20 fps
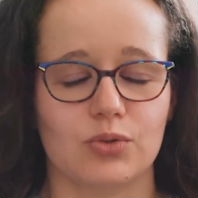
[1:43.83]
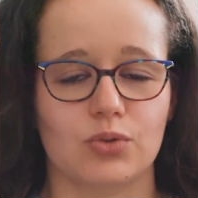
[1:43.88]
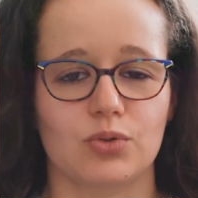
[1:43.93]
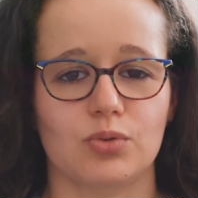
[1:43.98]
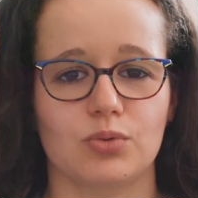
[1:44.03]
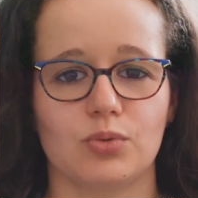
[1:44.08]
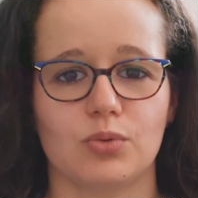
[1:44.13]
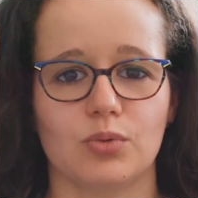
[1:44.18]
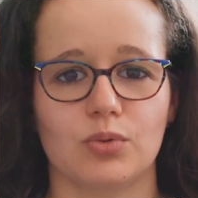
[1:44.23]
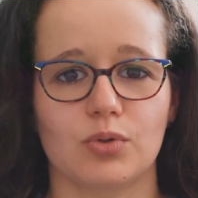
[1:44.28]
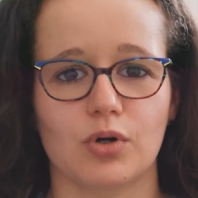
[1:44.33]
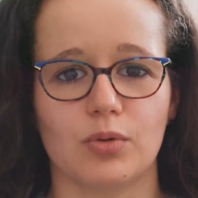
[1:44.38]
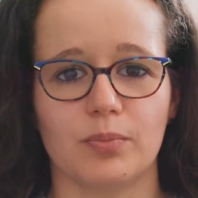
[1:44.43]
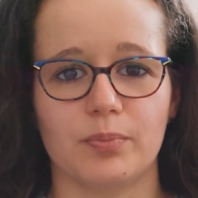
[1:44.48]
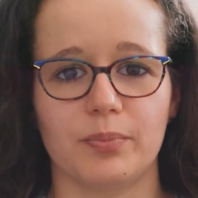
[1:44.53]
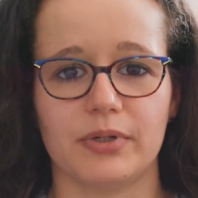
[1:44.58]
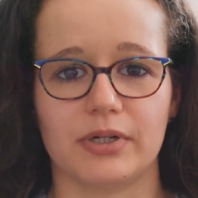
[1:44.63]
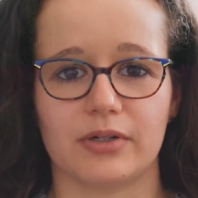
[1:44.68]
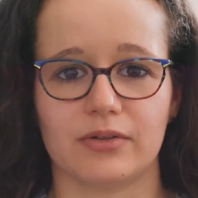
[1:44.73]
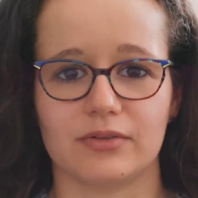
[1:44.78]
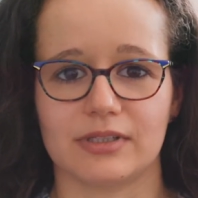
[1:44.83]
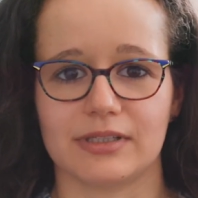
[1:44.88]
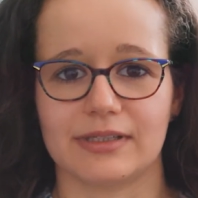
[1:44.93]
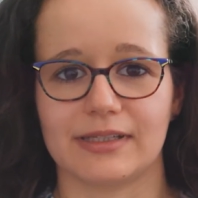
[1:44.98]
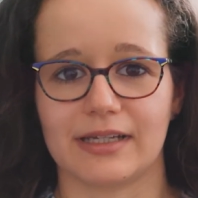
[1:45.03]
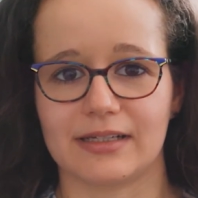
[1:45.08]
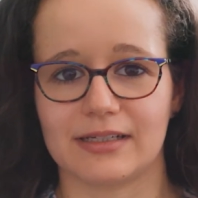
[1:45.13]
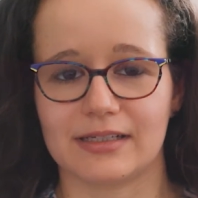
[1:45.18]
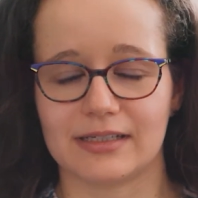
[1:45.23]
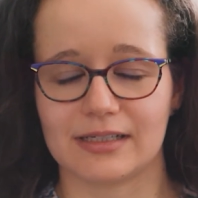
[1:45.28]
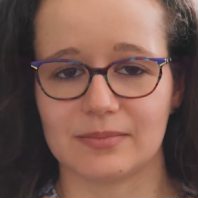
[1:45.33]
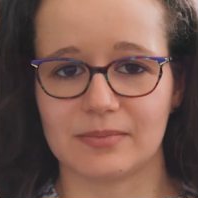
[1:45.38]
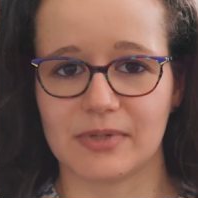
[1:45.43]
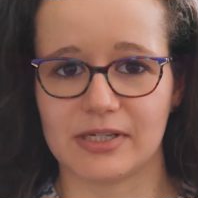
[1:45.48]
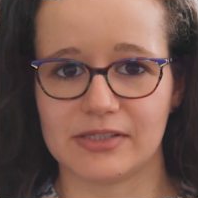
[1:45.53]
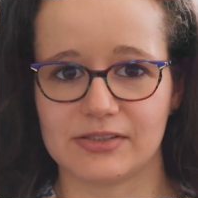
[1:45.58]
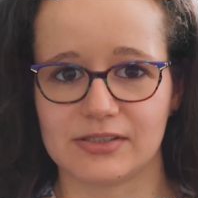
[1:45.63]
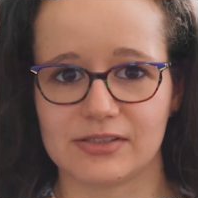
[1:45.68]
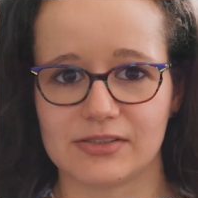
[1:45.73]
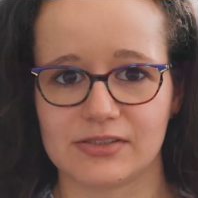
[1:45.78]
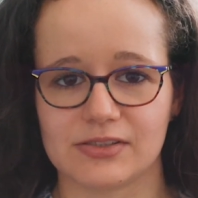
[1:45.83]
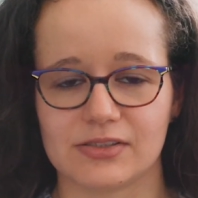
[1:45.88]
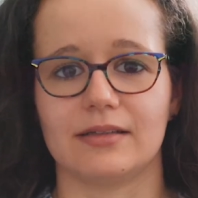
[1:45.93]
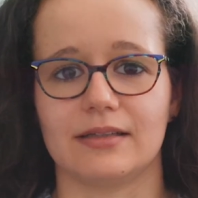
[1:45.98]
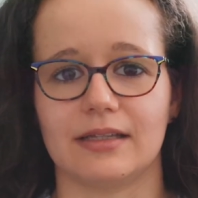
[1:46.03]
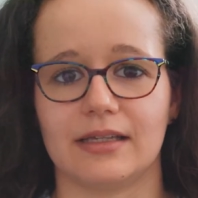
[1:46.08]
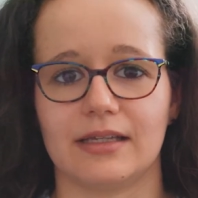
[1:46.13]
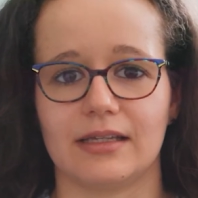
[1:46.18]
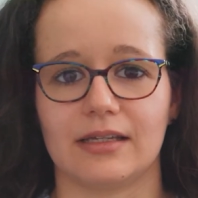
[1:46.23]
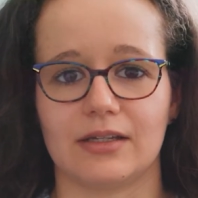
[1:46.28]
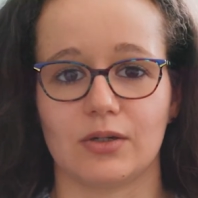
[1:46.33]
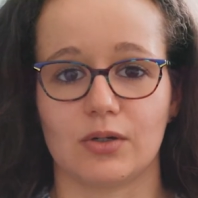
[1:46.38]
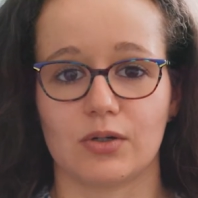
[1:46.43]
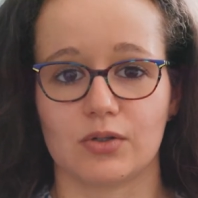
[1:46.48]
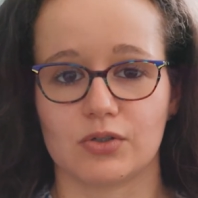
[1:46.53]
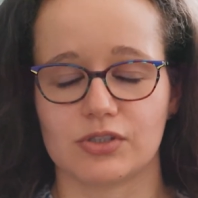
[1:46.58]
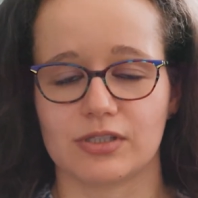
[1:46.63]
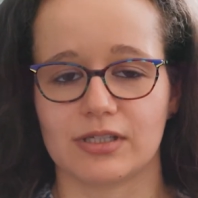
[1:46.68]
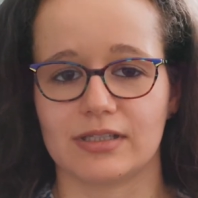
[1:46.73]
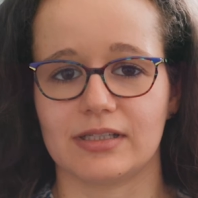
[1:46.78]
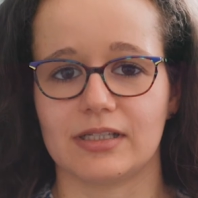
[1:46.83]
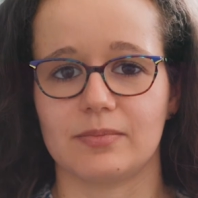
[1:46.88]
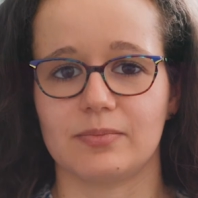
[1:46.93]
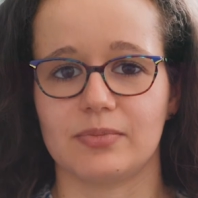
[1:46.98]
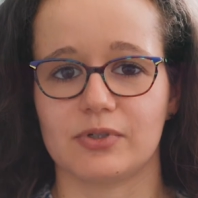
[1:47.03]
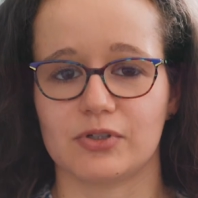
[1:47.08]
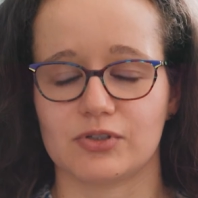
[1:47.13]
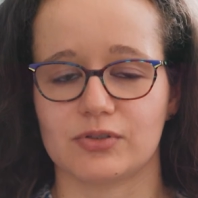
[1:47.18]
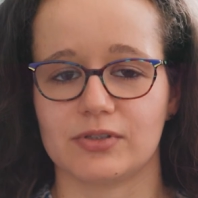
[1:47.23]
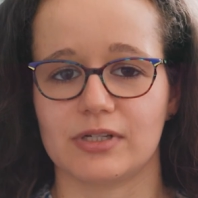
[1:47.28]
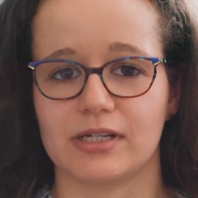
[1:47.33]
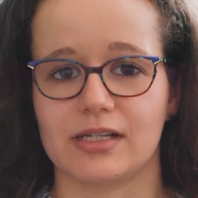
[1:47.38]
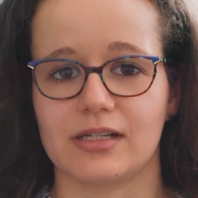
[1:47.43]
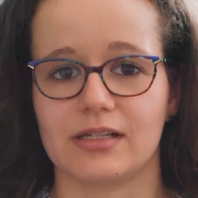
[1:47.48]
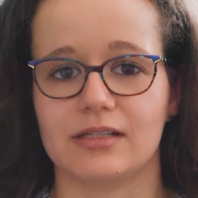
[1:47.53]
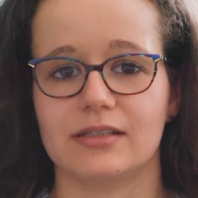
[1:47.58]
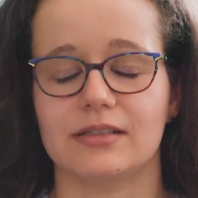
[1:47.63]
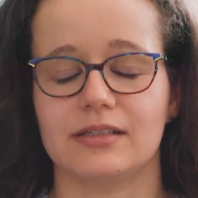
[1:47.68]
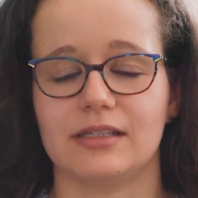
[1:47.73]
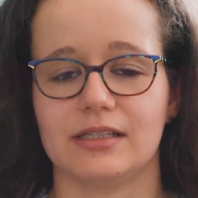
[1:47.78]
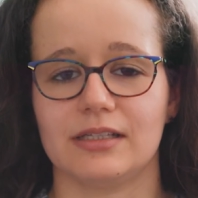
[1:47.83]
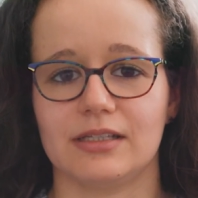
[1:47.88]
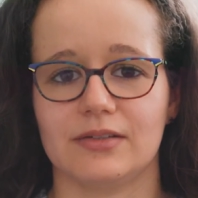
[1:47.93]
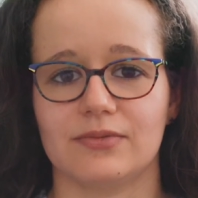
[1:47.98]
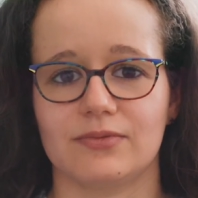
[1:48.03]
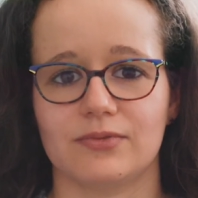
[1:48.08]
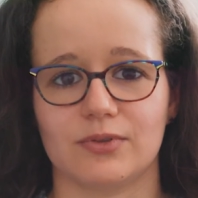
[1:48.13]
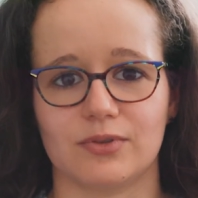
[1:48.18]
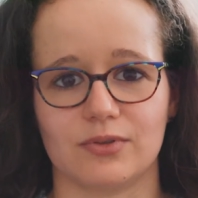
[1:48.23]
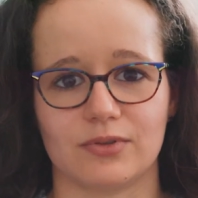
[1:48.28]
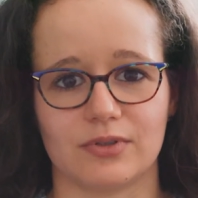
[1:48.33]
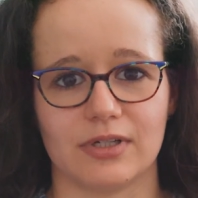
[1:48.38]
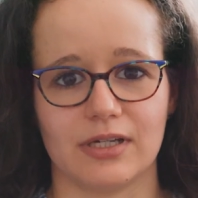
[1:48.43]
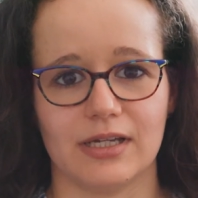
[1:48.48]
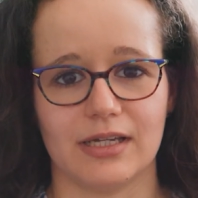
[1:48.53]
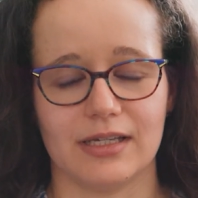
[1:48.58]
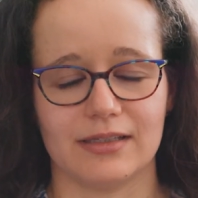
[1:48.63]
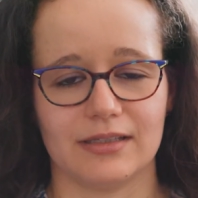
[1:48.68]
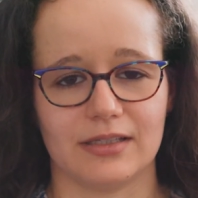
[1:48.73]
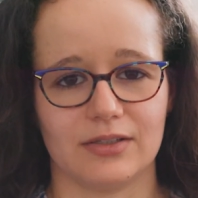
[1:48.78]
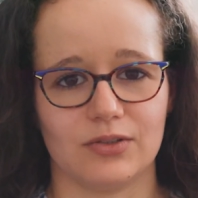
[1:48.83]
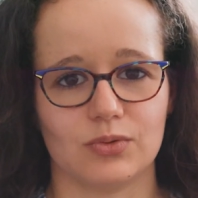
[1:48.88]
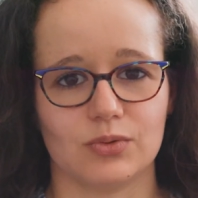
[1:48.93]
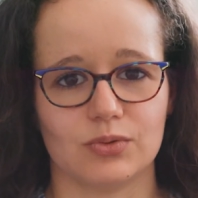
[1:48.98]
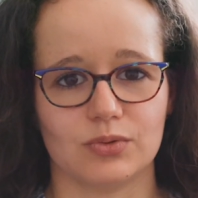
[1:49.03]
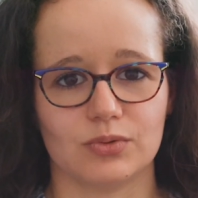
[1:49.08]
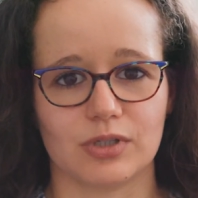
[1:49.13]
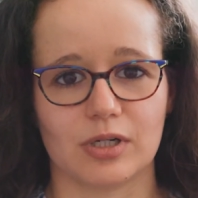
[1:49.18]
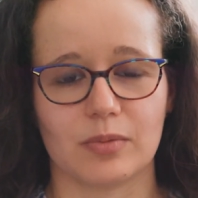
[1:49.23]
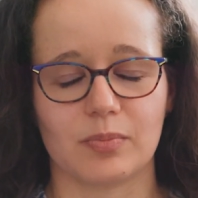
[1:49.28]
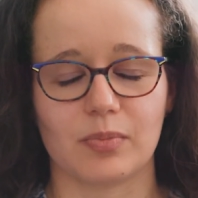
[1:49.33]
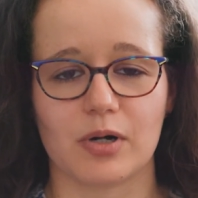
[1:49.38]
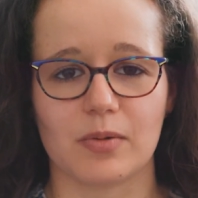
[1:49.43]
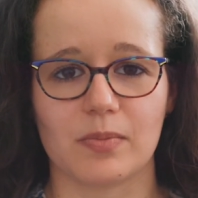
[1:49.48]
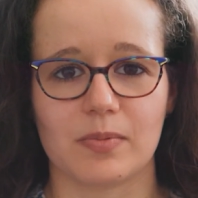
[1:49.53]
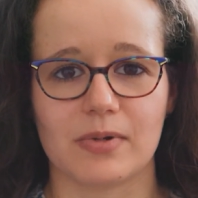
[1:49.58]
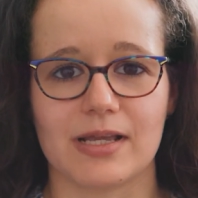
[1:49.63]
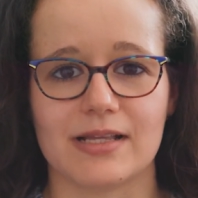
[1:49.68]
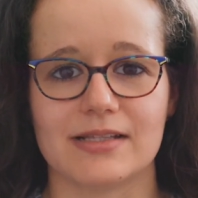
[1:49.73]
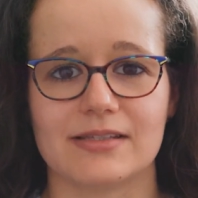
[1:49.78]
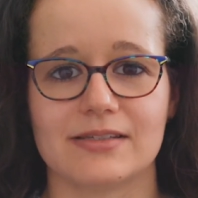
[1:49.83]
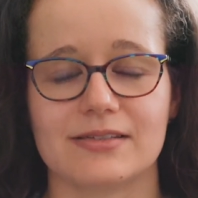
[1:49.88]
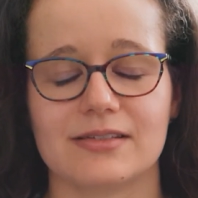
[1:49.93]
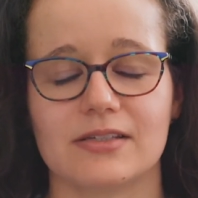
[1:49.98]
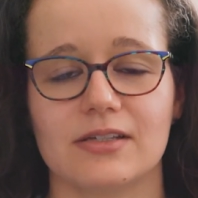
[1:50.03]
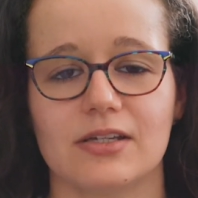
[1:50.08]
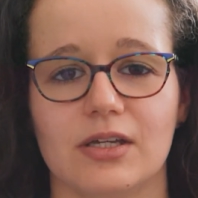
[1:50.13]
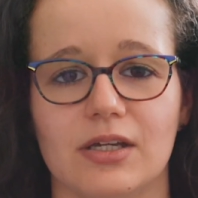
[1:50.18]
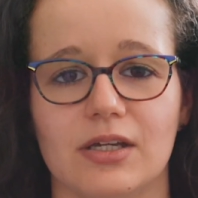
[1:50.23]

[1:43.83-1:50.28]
to compare on the technical basis the cost and the personnel needed for the new nuclear power plants